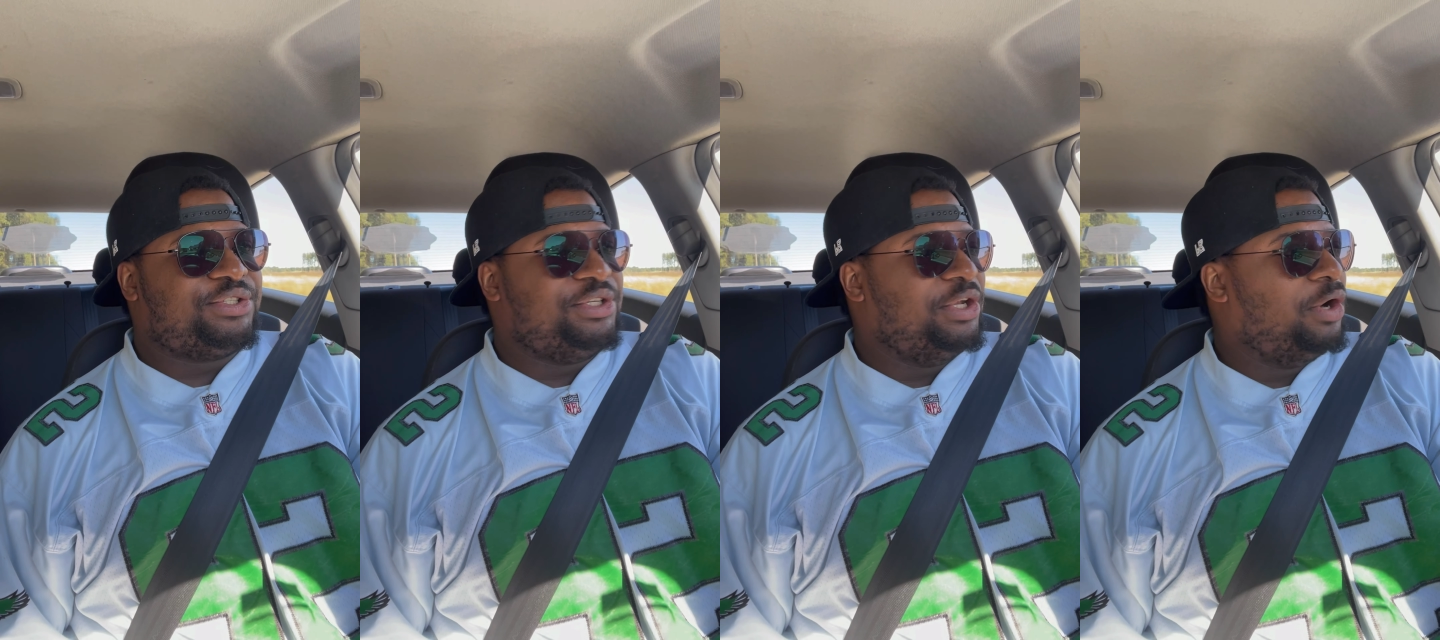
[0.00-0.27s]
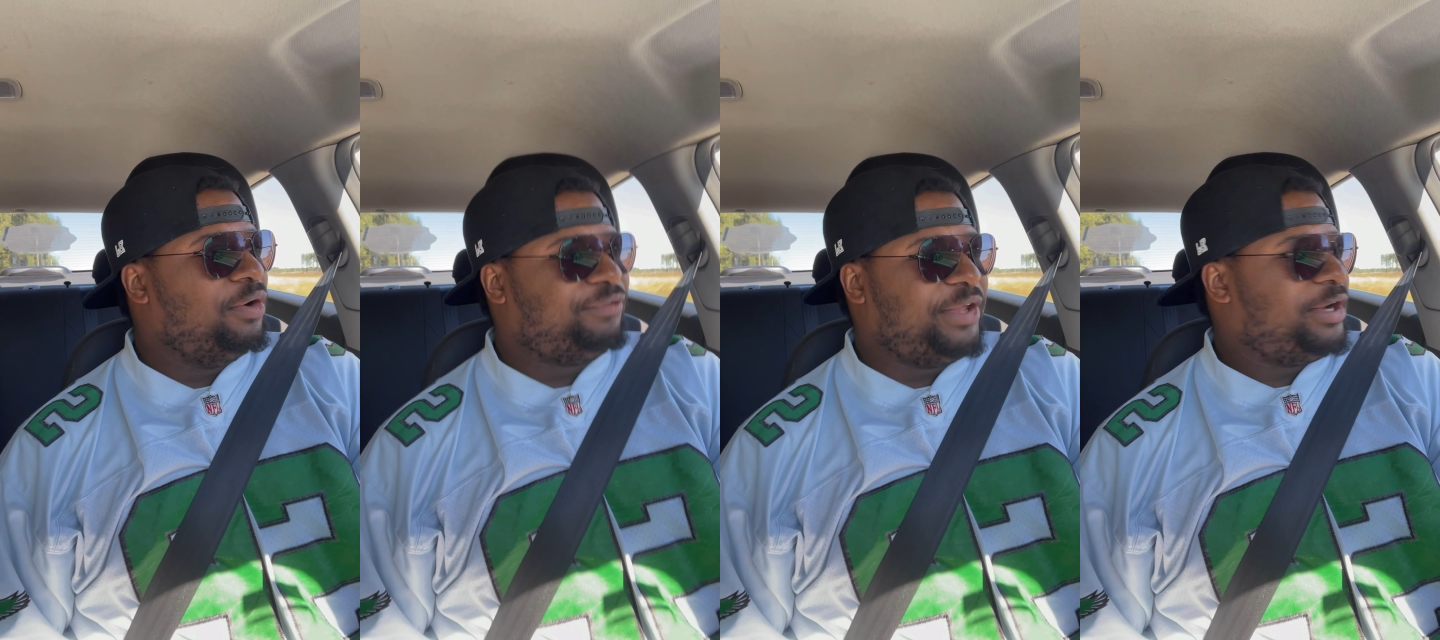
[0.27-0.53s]
You
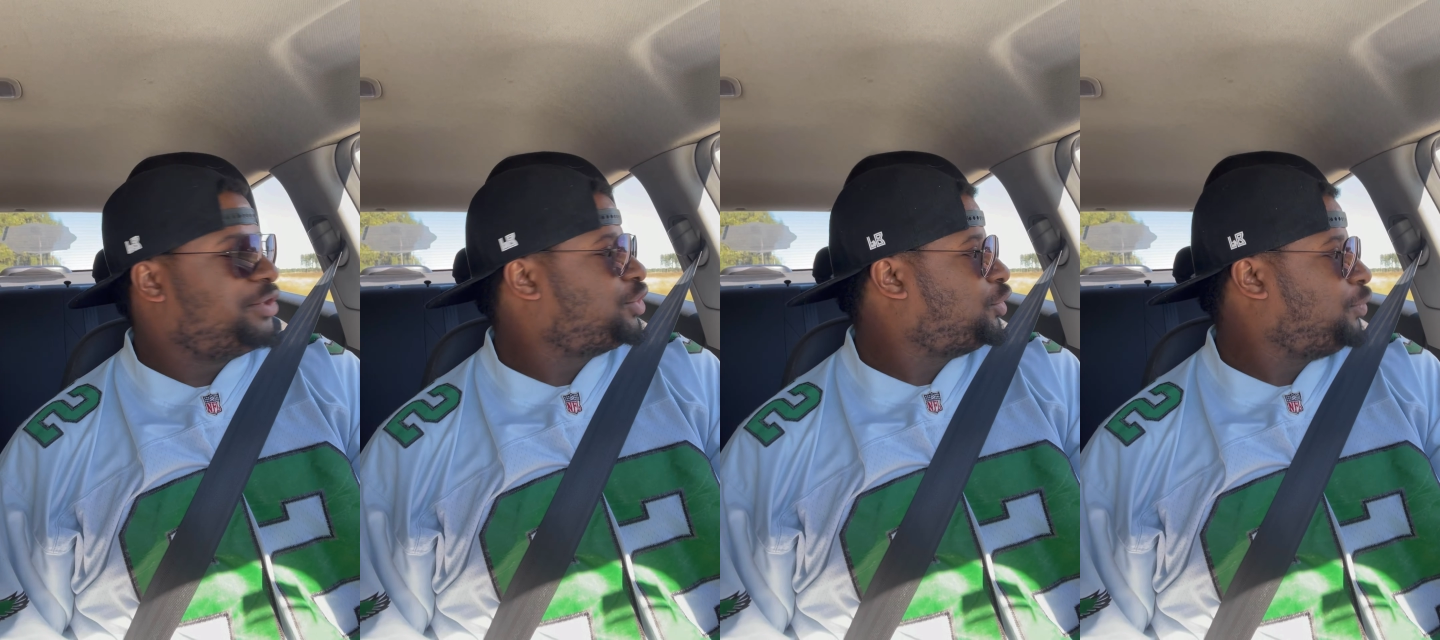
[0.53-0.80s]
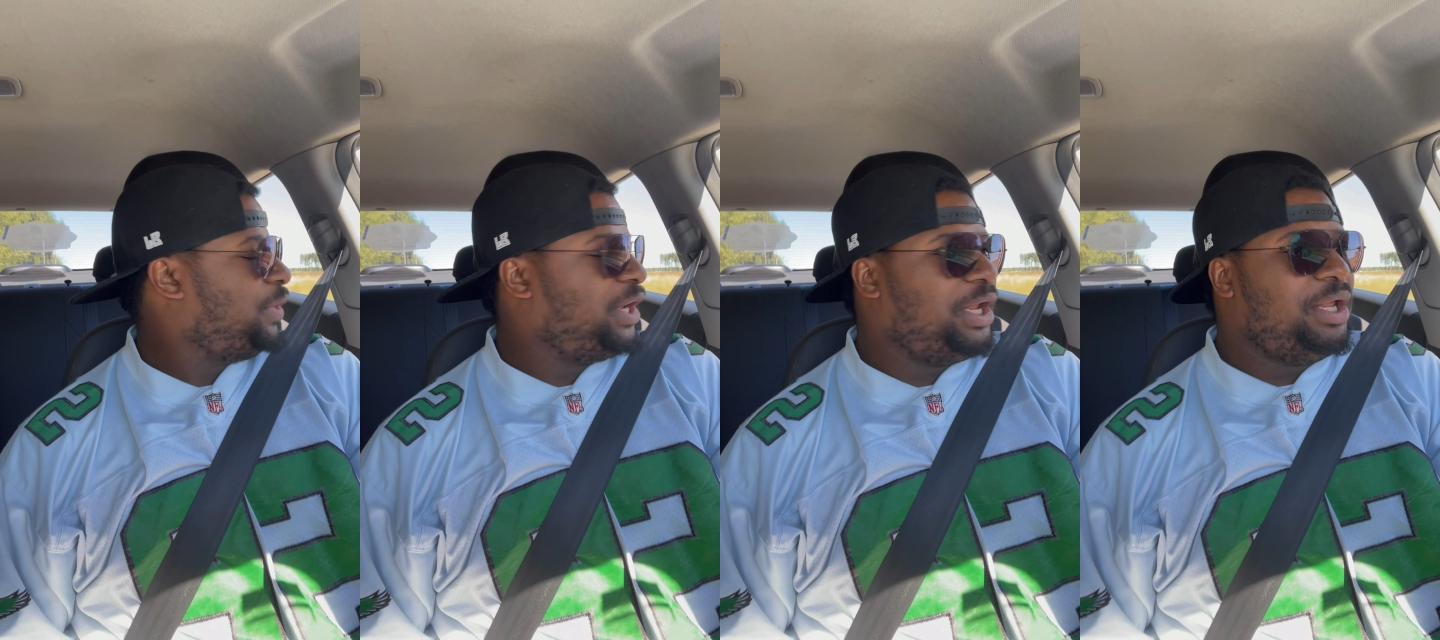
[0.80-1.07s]
know, if there's
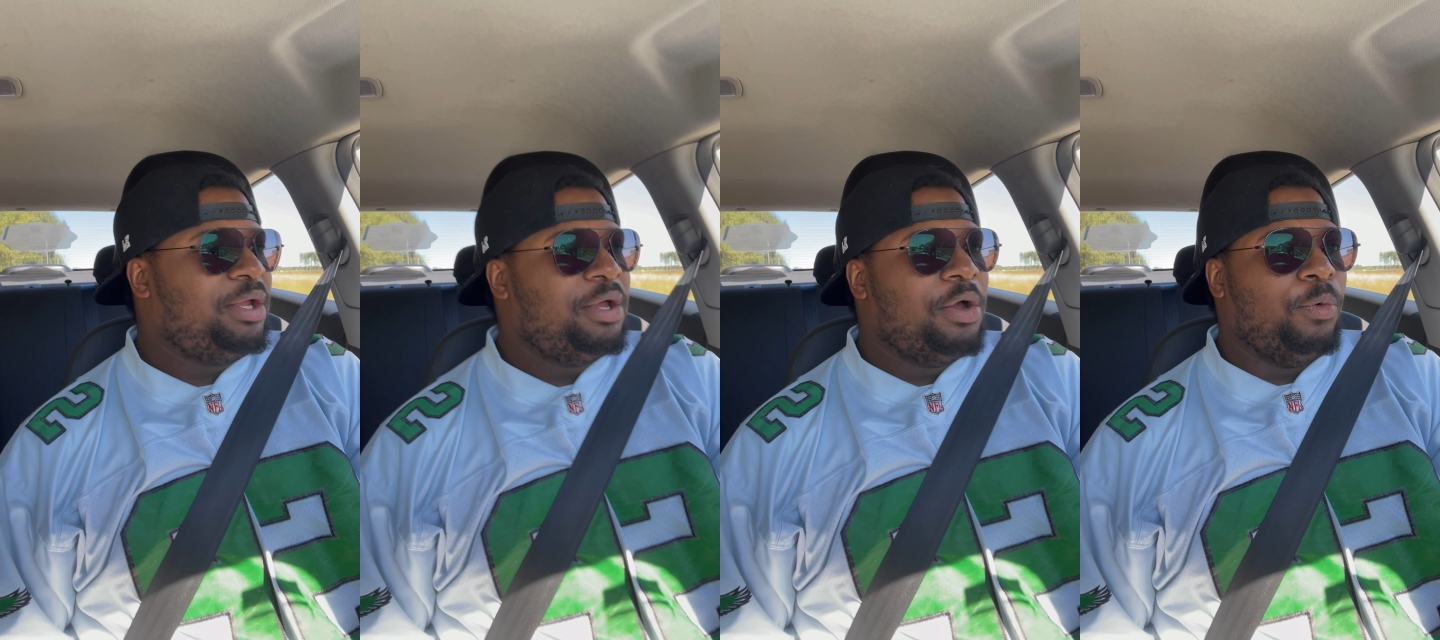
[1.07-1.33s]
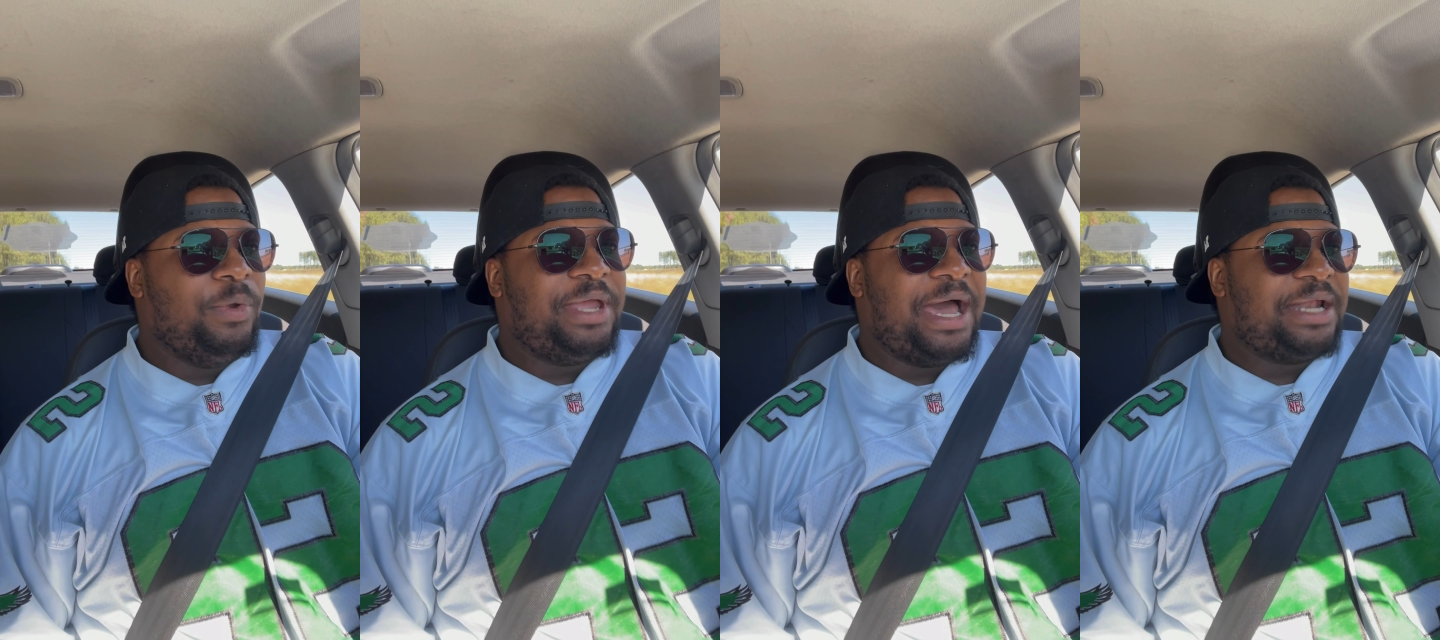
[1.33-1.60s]
three,
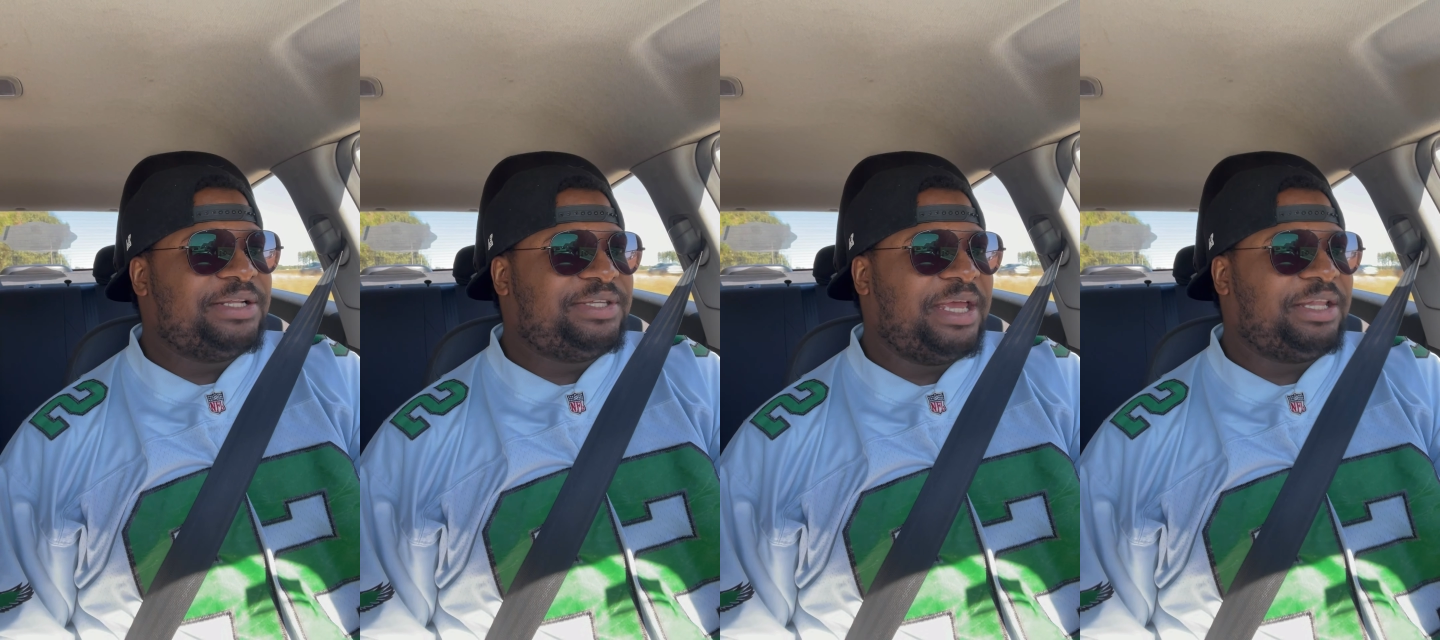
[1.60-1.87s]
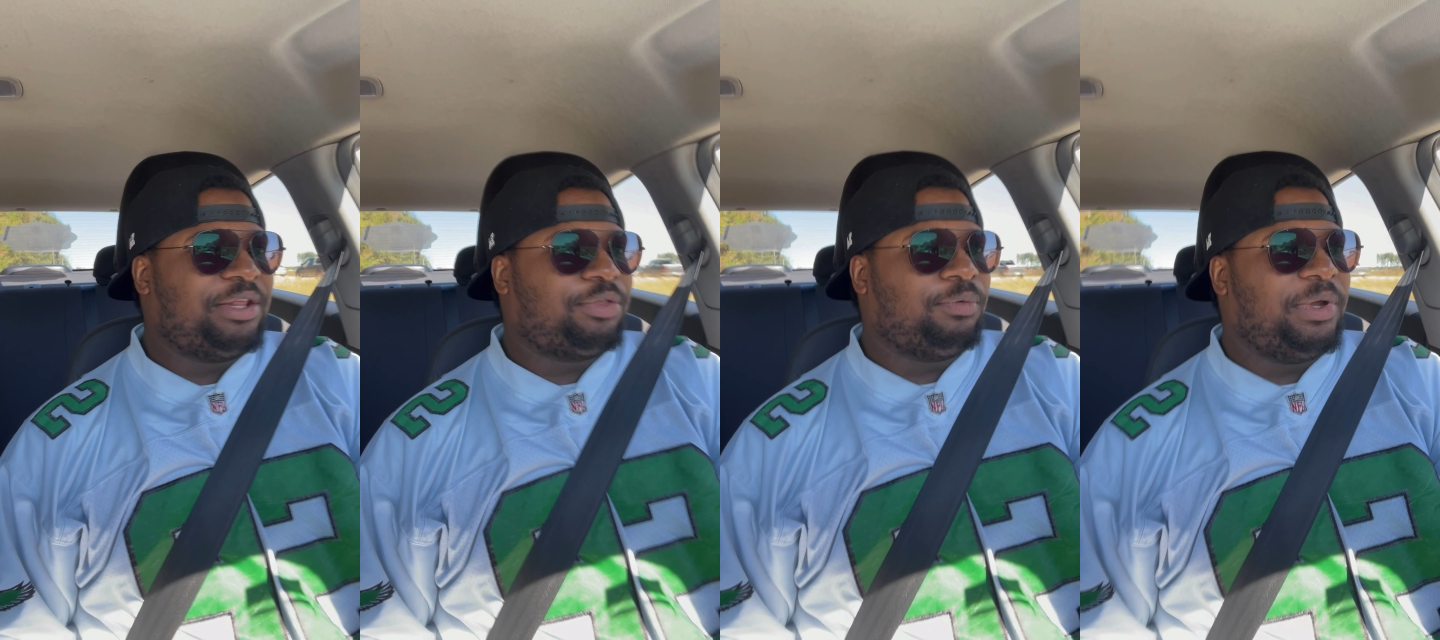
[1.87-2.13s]
we got to take
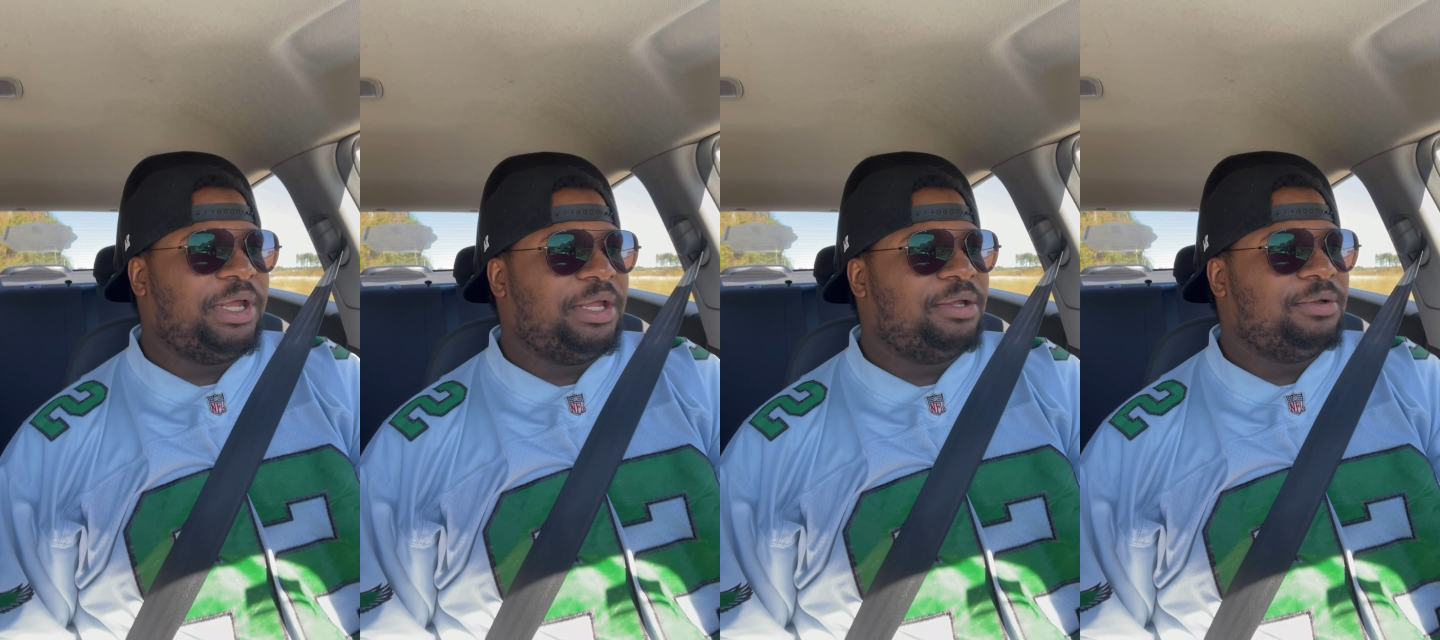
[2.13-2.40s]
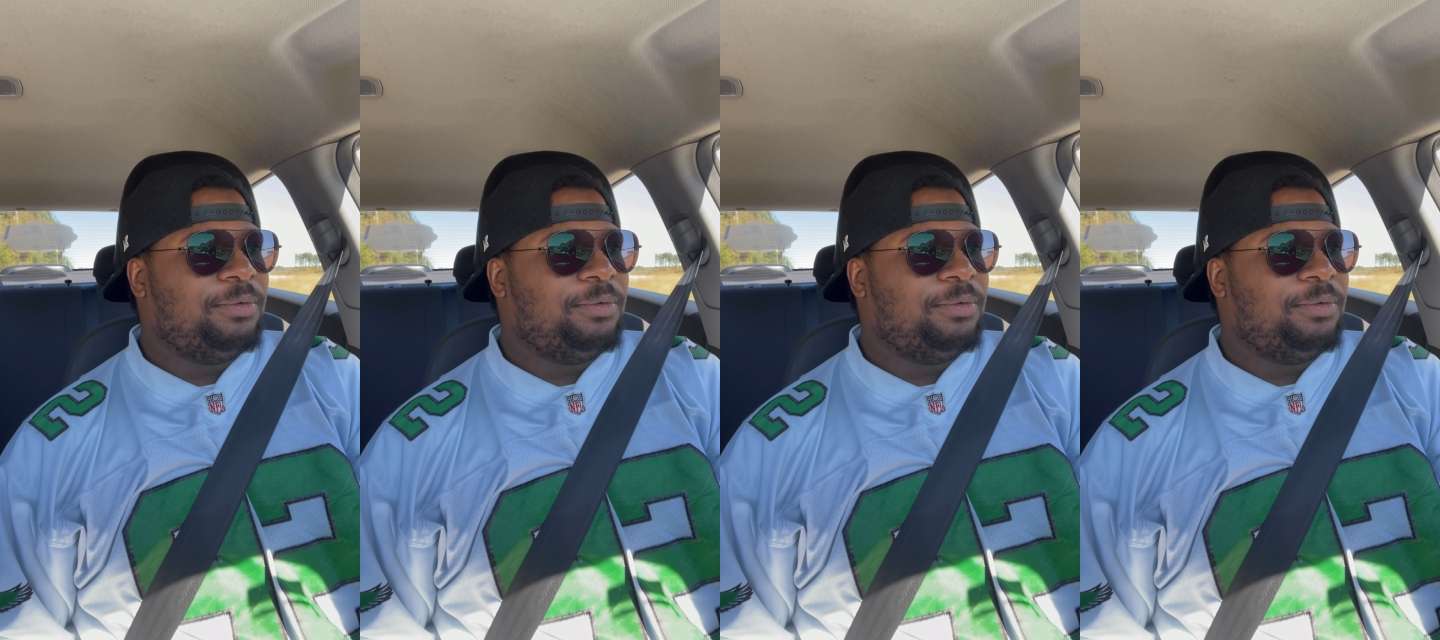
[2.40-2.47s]
the three.